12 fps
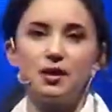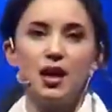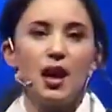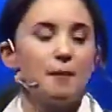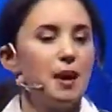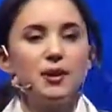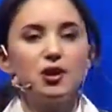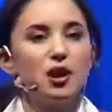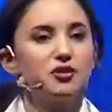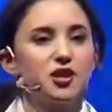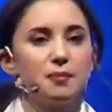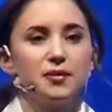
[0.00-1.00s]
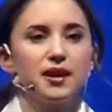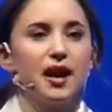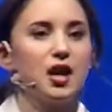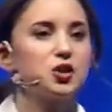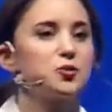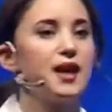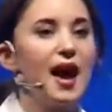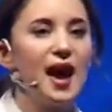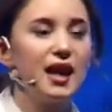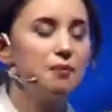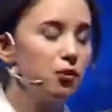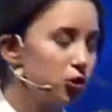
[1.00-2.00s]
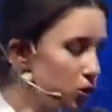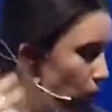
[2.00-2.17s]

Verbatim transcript: And maybe you have something else with animal,